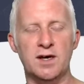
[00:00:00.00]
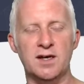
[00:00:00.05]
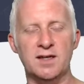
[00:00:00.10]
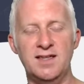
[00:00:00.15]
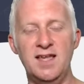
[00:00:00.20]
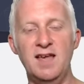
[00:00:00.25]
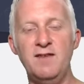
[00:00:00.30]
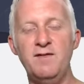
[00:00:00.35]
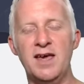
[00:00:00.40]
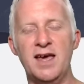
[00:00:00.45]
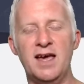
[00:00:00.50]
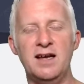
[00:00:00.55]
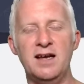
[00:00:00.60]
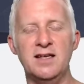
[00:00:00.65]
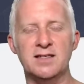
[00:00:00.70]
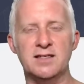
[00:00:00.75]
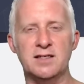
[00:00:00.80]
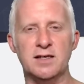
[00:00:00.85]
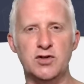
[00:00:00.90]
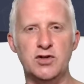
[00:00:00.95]
TVL
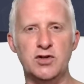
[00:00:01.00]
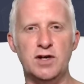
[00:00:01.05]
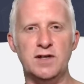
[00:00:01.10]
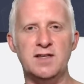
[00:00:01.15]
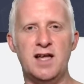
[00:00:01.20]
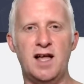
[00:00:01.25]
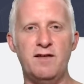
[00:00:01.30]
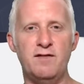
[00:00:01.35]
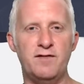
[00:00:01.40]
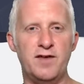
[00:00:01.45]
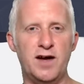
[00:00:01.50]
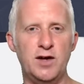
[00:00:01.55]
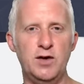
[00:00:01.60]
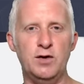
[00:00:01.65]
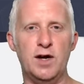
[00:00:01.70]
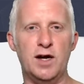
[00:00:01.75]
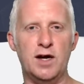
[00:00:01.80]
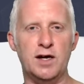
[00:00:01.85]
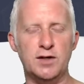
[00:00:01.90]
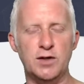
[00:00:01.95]
is a total value
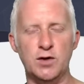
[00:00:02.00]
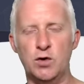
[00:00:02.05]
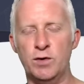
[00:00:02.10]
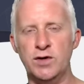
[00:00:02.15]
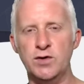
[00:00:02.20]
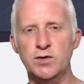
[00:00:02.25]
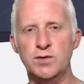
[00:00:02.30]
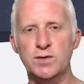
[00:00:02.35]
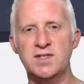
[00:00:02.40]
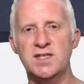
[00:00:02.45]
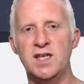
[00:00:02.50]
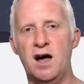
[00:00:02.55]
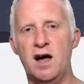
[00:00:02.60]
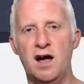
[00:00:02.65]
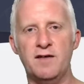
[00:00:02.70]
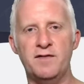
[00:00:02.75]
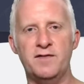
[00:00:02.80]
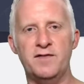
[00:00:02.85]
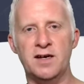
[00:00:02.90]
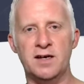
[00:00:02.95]
lock. You're going to see
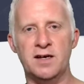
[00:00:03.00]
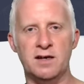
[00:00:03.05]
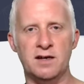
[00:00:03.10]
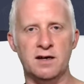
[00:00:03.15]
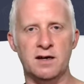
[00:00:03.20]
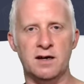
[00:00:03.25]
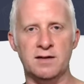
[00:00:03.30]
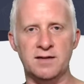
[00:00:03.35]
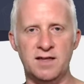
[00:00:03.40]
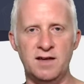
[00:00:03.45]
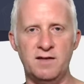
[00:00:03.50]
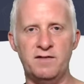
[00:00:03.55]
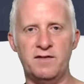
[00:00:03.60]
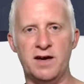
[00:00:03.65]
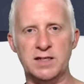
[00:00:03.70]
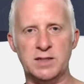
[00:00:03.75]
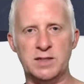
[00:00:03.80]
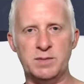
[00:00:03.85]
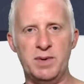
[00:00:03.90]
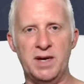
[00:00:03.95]
often in the DeFi
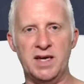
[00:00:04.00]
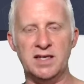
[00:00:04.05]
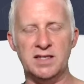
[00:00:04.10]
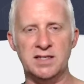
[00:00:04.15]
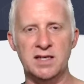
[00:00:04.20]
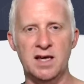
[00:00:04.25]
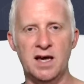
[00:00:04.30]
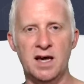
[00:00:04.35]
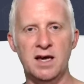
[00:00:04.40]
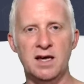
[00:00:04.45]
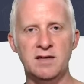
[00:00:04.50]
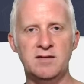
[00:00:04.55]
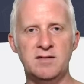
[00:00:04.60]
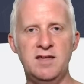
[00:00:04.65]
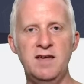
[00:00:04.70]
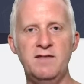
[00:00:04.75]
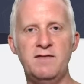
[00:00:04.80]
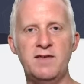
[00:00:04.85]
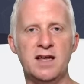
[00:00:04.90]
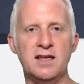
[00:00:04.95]
space.
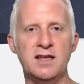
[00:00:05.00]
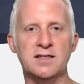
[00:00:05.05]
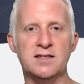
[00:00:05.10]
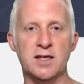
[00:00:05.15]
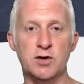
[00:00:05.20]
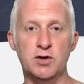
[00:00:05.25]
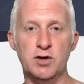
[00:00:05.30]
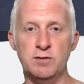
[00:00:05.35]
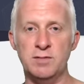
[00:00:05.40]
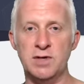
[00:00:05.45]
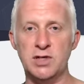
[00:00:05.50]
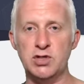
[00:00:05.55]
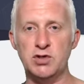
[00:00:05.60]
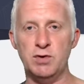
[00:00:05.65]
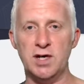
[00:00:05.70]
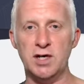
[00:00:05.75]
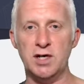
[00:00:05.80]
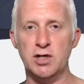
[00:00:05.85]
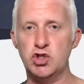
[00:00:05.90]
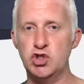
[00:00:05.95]
TVL is a good
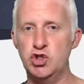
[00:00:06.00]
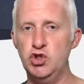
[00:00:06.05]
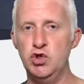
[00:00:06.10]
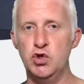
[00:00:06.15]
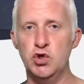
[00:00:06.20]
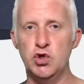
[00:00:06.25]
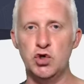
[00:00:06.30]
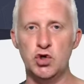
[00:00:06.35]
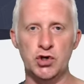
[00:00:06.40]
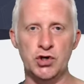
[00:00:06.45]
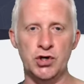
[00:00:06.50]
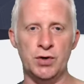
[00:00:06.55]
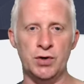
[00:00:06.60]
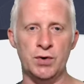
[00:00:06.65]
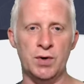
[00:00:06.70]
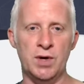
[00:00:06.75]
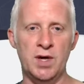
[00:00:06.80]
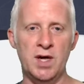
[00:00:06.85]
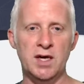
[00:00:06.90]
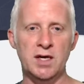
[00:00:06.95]
metric to
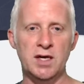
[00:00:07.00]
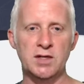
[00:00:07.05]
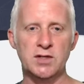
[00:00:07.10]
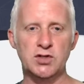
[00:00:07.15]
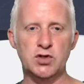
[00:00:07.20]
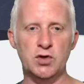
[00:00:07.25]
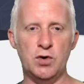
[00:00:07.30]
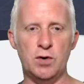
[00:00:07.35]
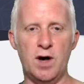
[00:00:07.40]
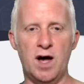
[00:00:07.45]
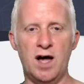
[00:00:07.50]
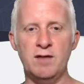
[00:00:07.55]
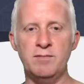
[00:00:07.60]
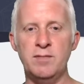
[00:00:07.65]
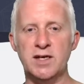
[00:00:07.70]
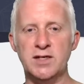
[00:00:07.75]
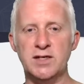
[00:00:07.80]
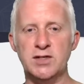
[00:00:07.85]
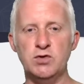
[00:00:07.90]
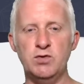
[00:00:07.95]
know. So
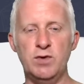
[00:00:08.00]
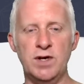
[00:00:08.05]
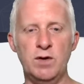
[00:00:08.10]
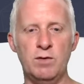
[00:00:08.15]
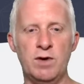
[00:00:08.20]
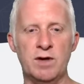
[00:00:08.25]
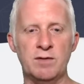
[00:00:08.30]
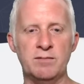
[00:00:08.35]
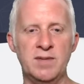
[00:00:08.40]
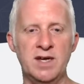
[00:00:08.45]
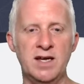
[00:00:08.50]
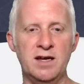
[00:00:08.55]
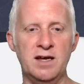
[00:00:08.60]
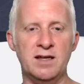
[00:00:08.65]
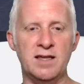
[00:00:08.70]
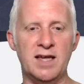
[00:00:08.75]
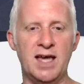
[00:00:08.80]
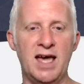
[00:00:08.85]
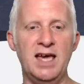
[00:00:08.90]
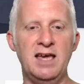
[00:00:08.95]
almost 21 million.
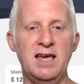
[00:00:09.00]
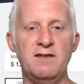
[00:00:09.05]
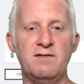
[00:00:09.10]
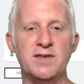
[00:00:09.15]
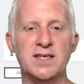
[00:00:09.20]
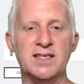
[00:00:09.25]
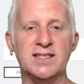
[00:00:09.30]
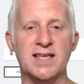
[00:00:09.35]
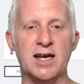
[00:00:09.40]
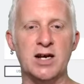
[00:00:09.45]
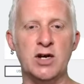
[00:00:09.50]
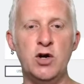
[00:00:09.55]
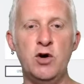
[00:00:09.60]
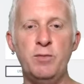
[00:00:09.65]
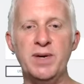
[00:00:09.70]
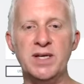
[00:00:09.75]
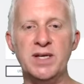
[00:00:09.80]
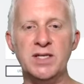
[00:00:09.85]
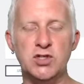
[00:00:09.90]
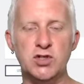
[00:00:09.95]
Aave is an
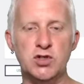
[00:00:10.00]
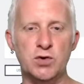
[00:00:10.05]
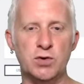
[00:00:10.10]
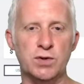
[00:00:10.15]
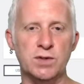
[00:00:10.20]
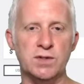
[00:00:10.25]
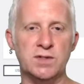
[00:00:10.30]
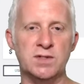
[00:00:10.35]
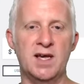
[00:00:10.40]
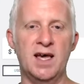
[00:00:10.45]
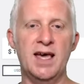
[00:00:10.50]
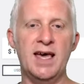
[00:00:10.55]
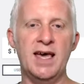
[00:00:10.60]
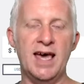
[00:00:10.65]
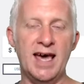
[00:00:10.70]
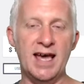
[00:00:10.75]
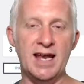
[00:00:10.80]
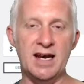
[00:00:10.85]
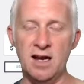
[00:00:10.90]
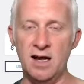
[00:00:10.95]
open source
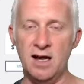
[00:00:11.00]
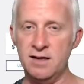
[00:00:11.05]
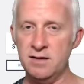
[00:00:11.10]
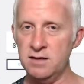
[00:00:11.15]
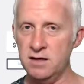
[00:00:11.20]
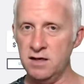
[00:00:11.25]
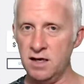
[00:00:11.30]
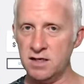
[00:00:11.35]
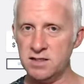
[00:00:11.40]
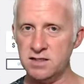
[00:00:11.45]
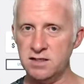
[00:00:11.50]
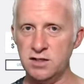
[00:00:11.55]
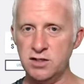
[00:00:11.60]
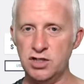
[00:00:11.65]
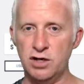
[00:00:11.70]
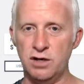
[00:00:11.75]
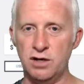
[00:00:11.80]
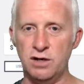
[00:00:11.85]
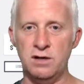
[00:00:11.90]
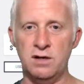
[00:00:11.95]
and
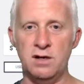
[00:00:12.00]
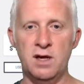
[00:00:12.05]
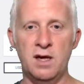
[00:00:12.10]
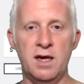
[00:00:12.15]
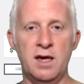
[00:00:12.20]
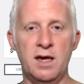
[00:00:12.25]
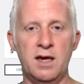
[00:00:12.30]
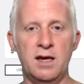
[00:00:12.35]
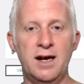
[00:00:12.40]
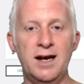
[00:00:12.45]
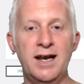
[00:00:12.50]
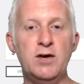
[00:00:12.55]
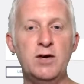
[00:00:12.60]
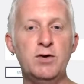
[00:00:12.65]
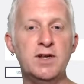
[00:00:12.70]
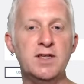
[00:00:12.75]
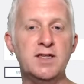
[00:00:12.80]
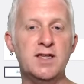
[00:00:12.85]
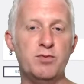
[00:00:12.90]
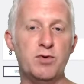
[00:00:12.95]
non-custodial
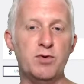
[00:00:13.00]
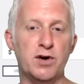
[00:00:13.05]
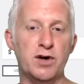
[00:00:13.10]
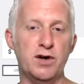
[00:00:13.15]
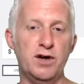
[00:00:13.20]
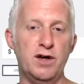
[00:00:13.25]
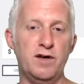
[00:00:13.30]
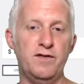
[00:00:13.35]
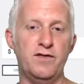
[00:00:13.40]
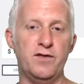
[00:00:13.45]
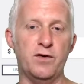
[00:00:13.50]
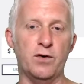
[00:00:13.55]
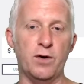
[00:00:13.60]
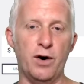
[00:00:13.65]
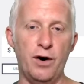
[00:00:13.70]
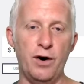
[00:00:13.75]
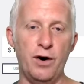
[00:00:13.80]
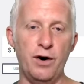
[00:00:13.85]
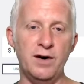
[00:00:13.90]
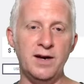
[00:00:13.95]
liquidity protocol for
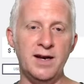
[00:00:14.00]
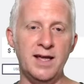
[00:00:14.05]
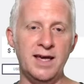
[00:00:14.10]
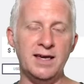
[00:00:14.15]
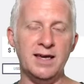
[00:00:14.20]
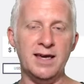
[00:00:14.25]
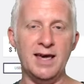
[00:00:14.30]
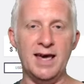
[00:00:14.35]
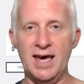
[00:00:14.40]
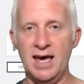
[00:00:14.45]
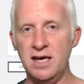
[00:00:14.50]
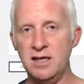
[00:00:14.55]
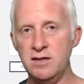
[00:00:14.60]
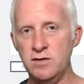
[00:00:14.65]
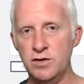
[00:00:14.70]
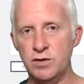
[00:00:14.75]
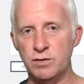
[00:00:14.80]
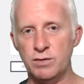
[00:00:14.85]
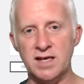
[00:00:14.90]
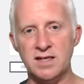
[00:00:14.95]
earning
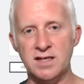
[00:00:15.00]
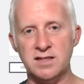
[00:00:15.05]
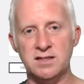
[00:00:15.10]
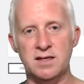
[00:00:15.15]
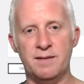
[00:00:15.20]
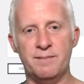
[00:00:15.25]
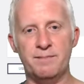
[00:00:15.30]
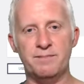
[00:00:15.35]
interest